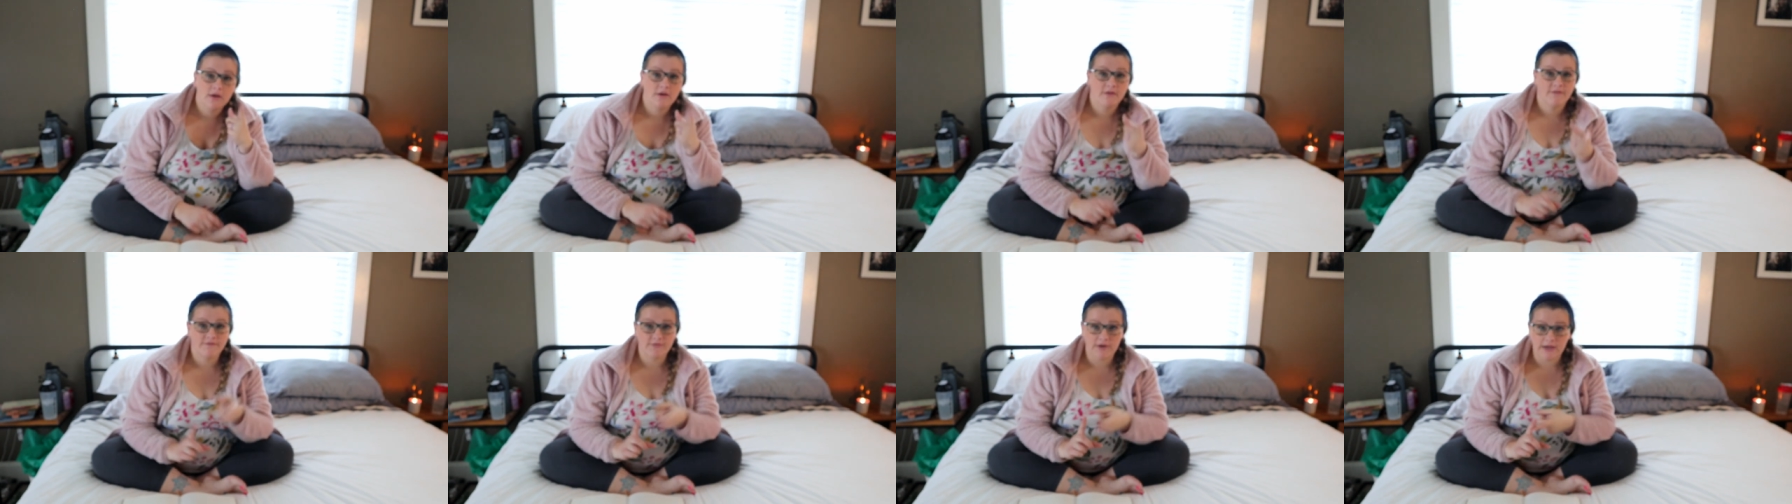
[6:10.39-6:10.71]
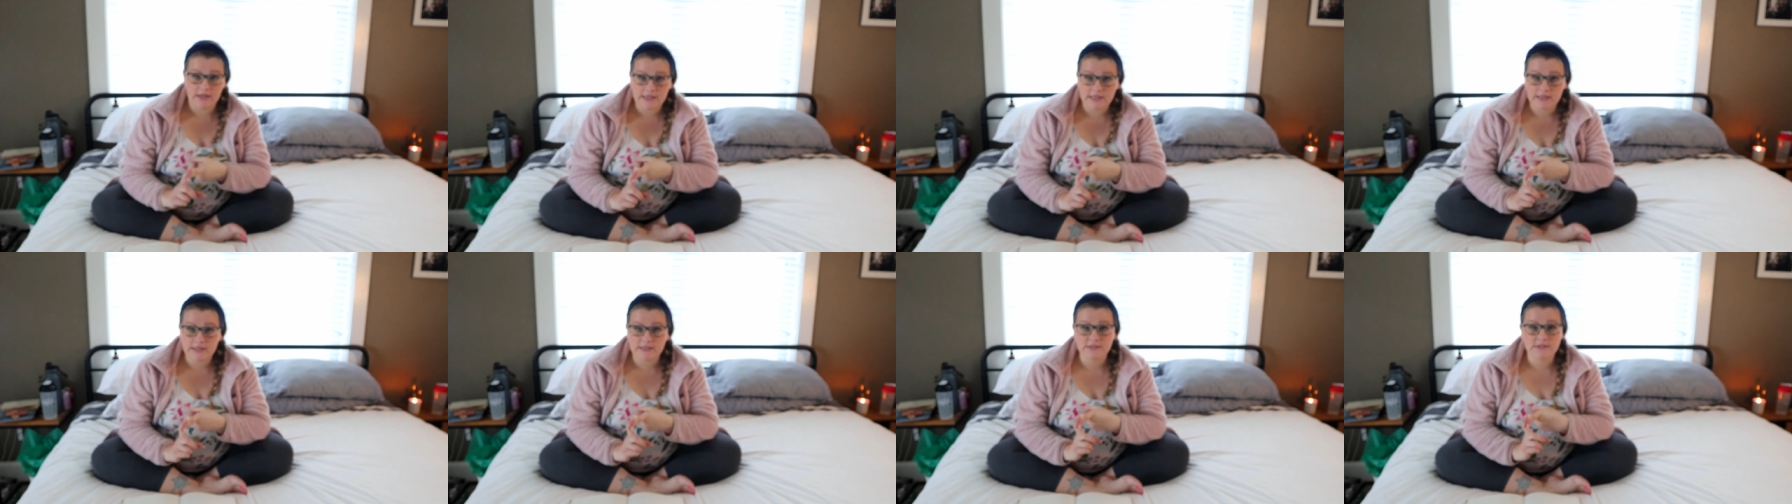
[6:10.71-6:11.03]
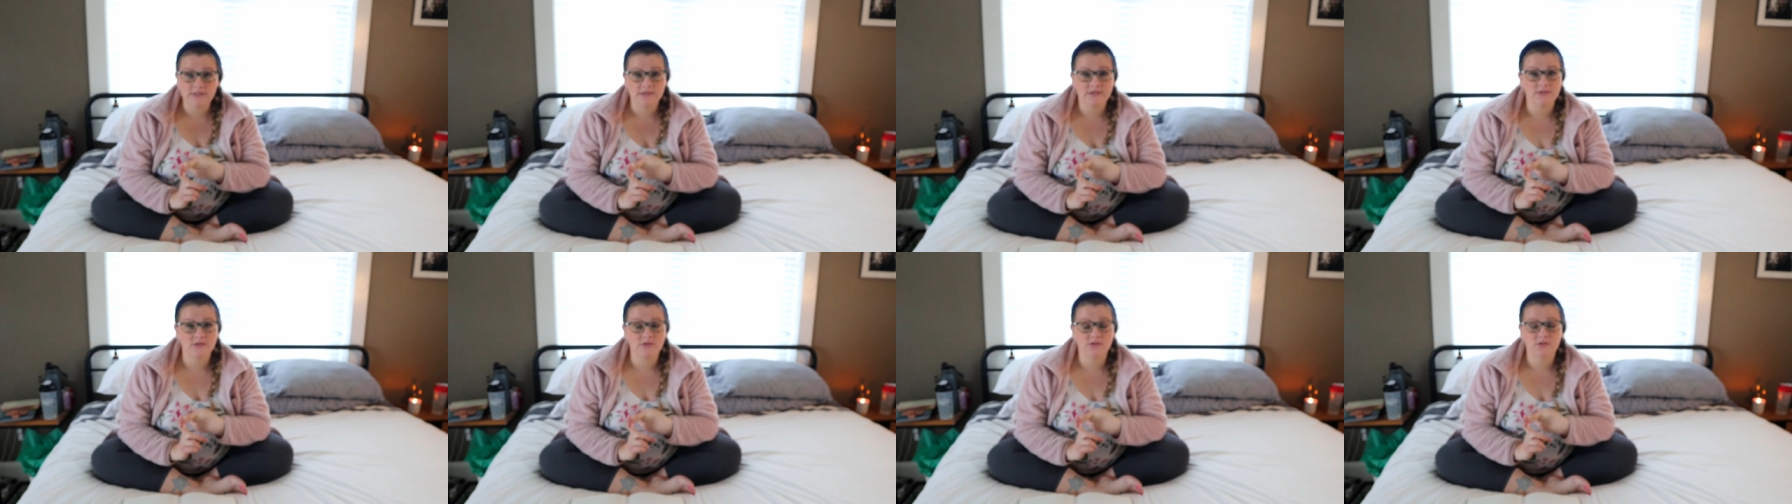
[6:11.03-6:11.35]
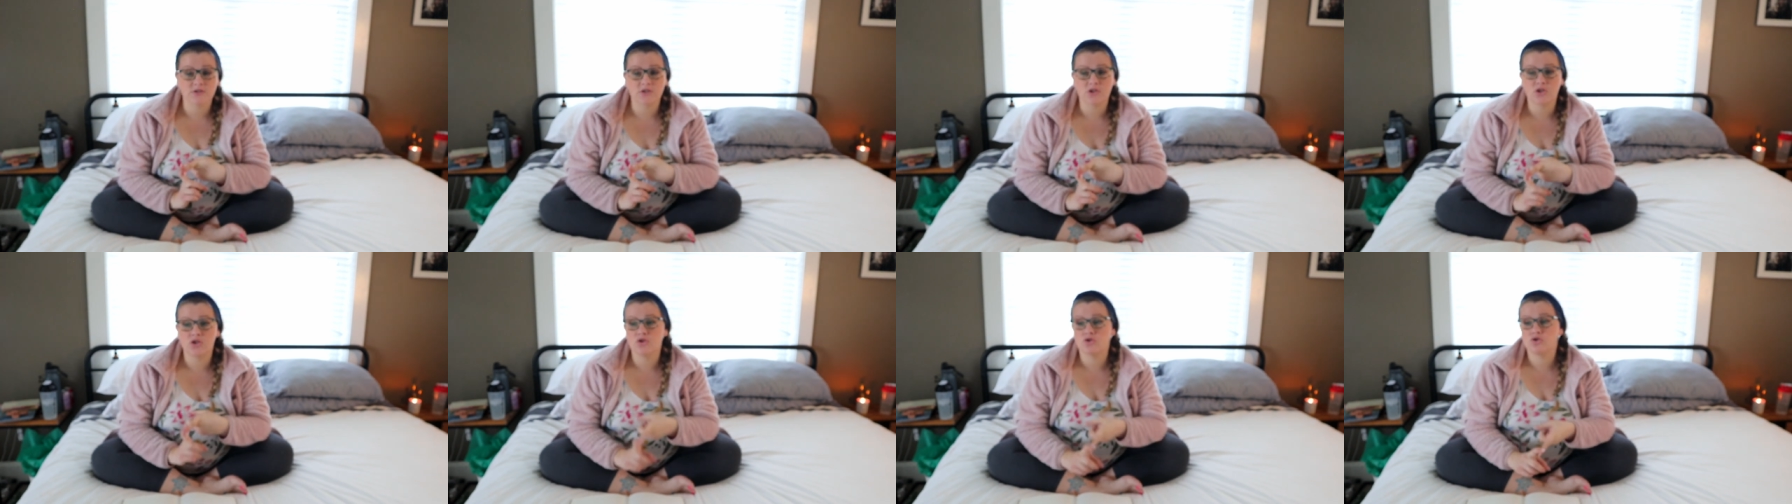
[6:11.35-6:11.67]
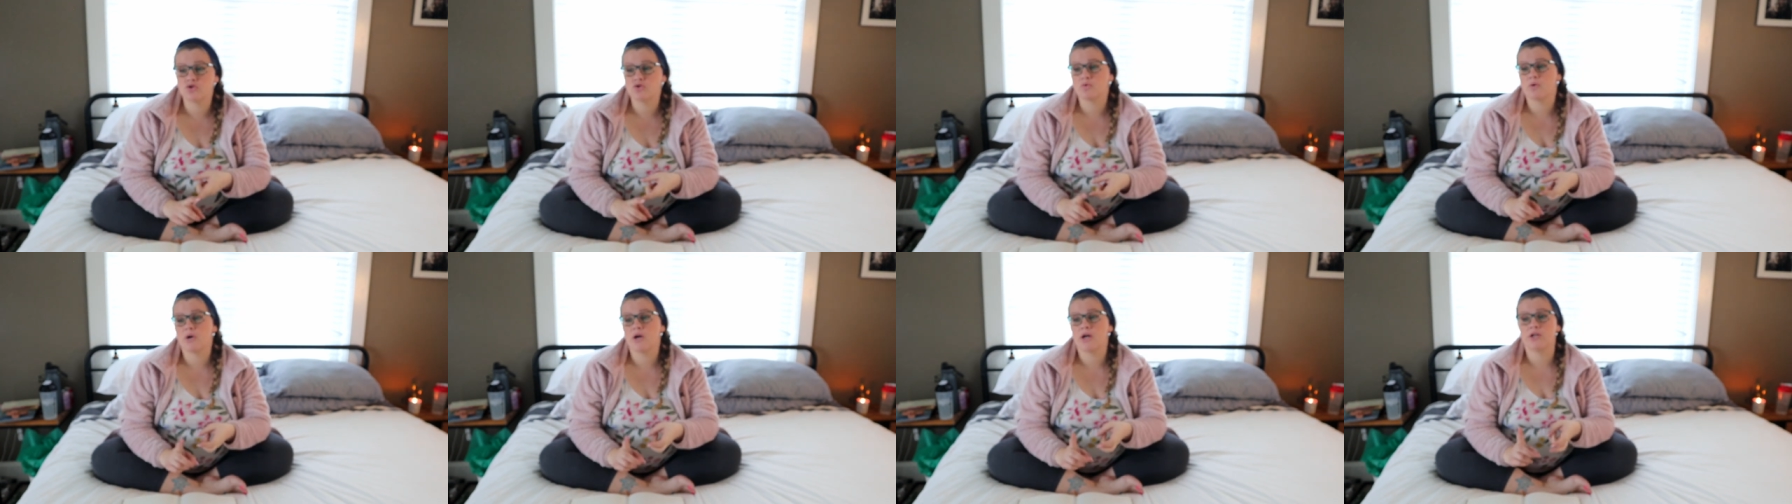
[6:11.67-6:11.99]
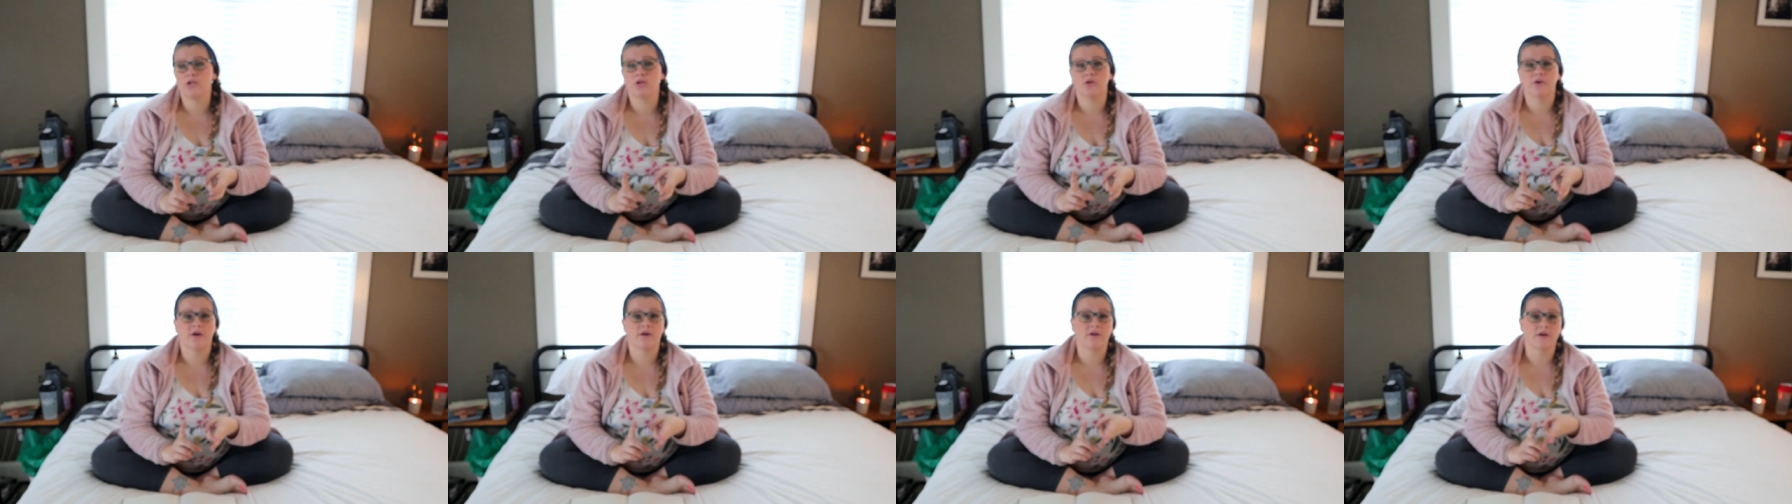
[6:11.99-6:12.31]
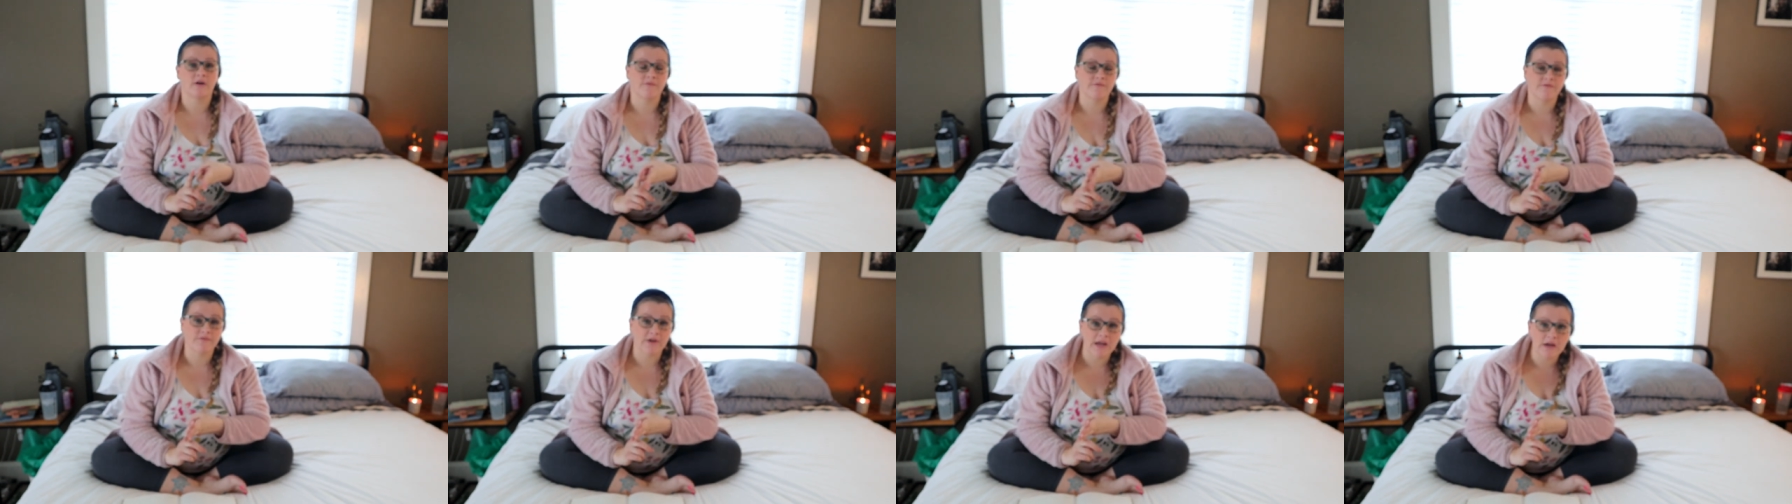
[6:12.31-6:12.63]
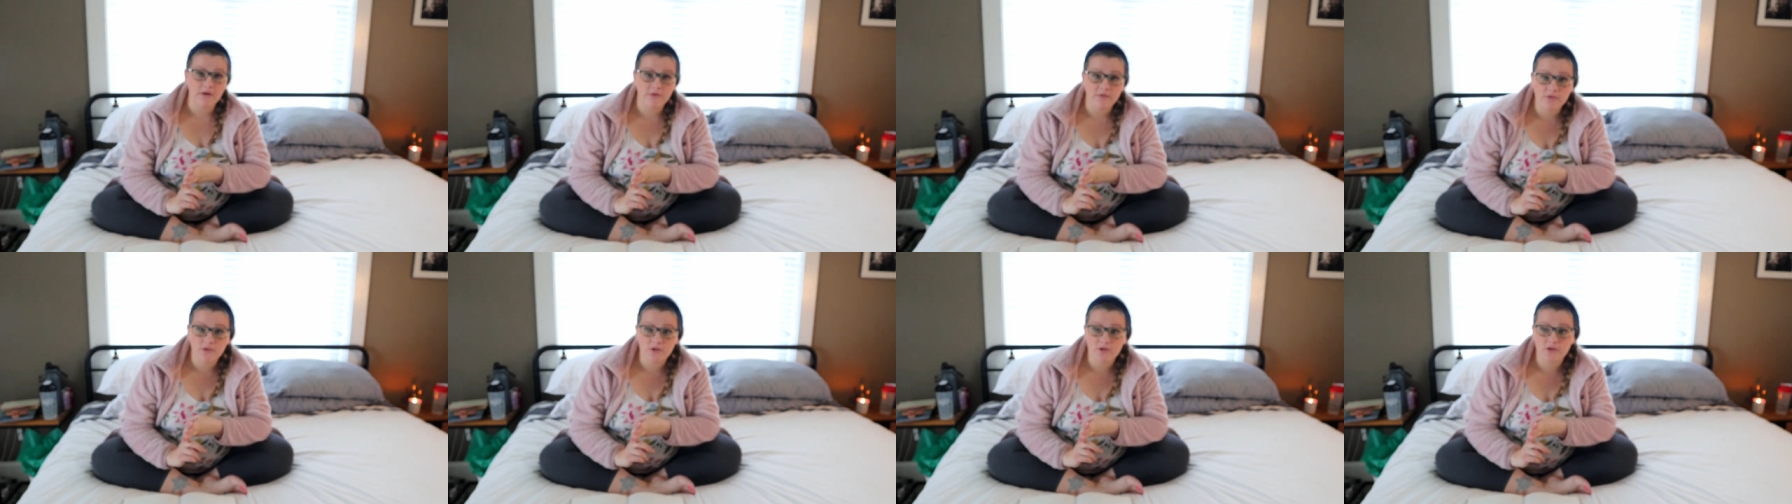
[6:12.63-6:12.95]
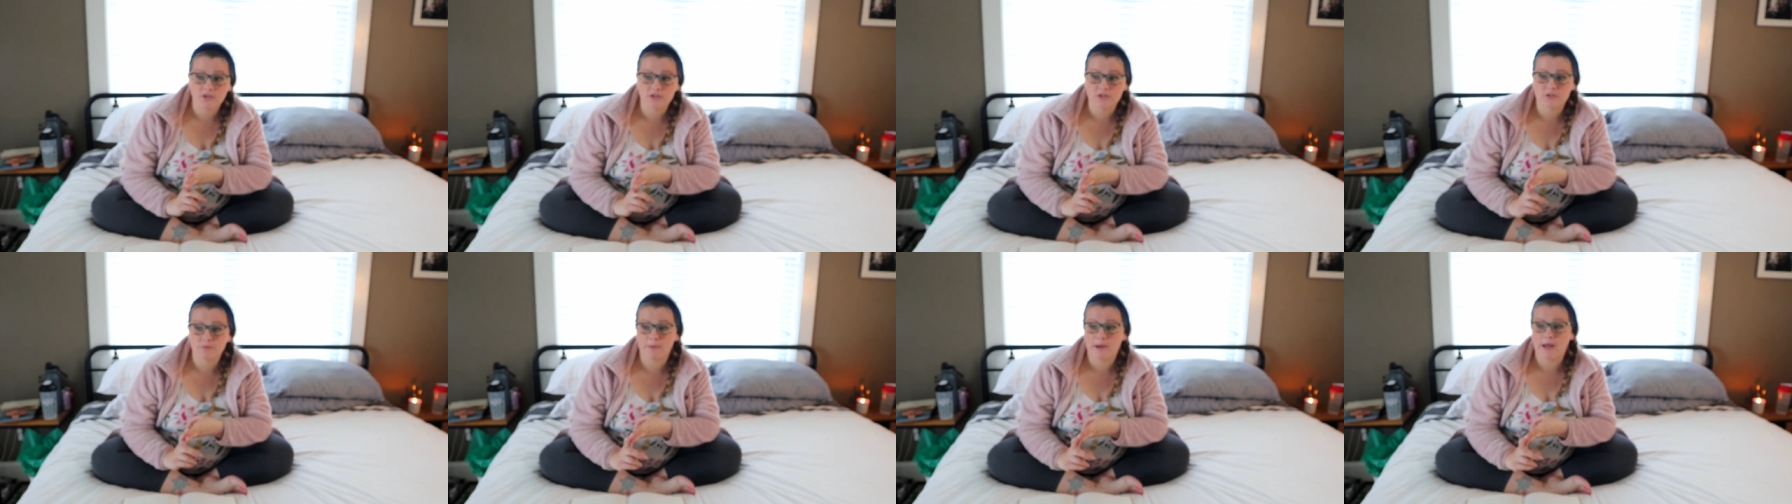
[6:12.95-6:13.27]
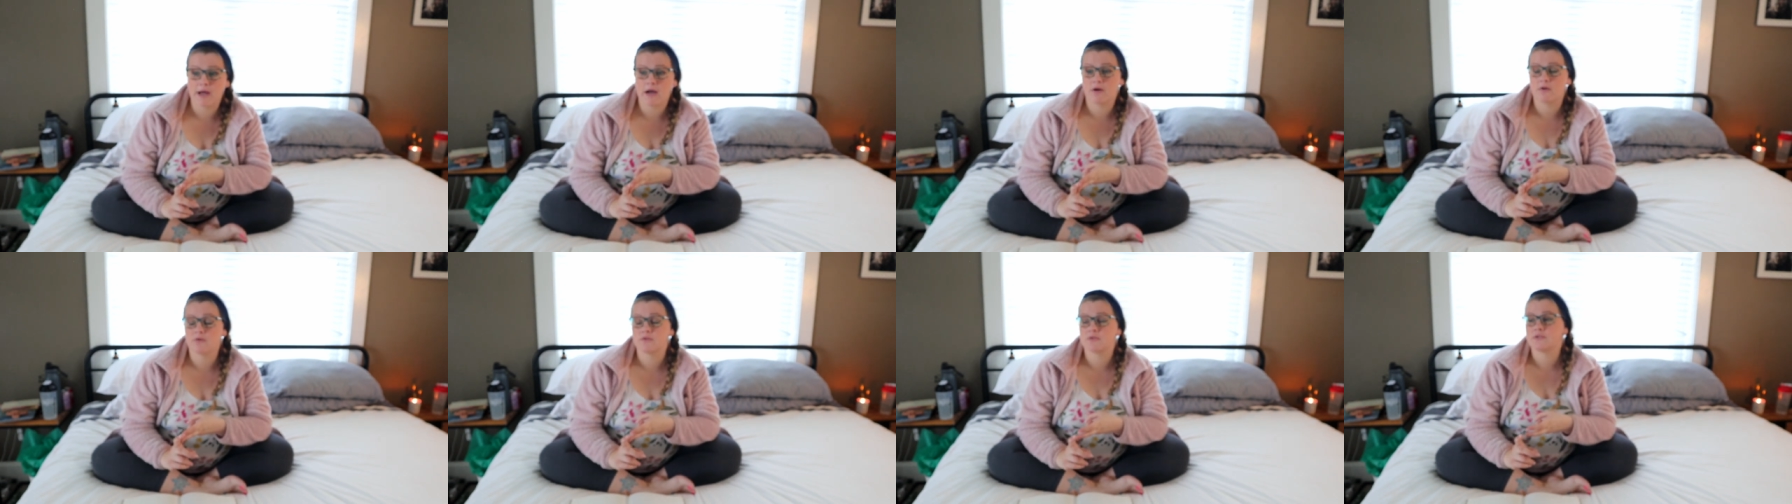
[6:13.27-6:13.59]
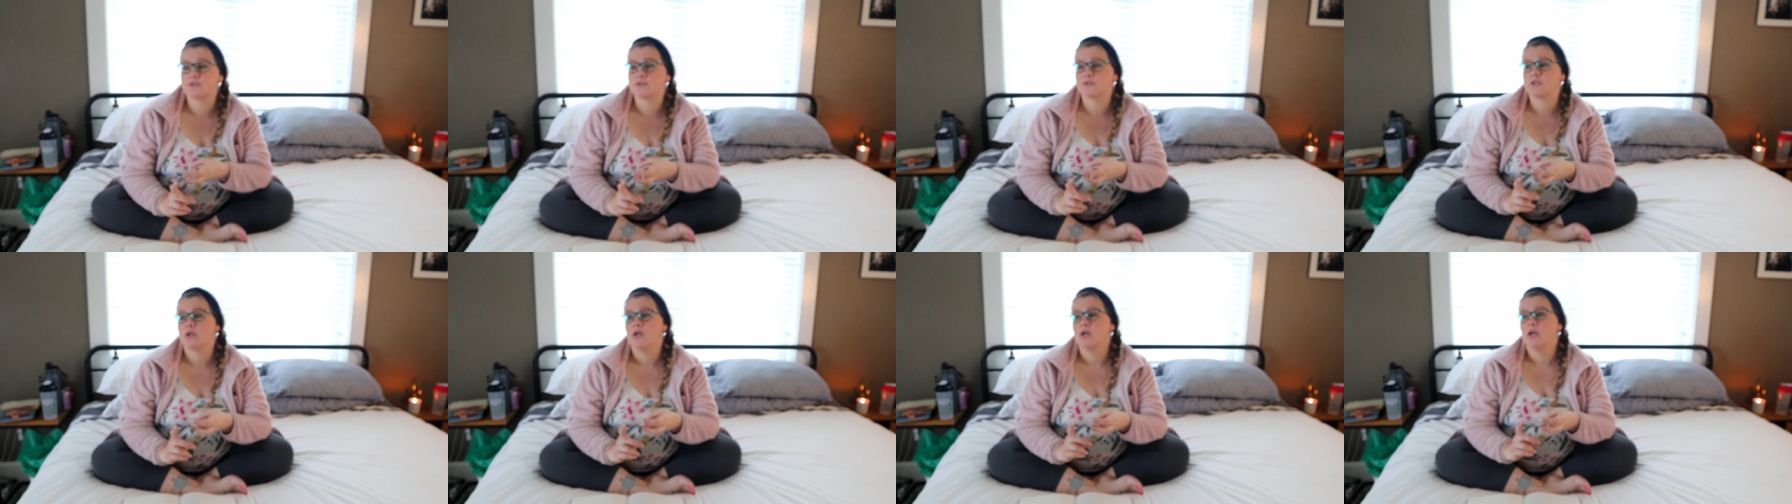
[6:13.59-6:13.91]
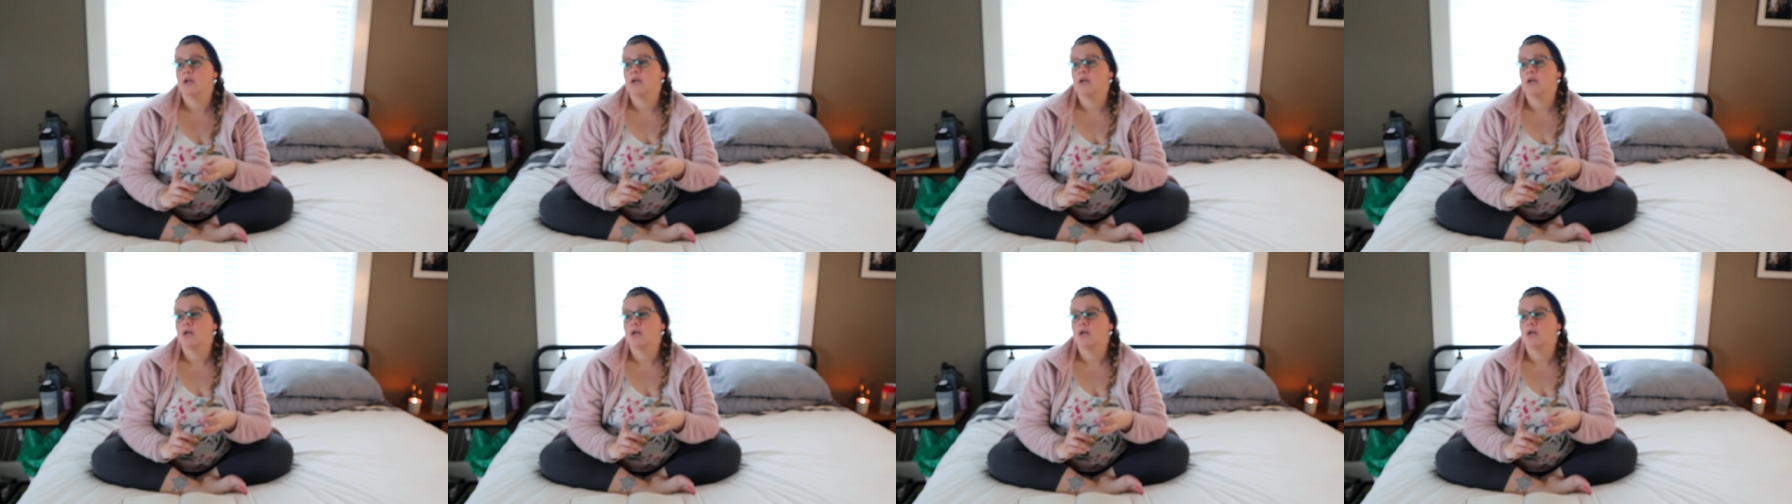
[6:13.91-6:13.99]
finances is a huge one, you had a fight with your spouse,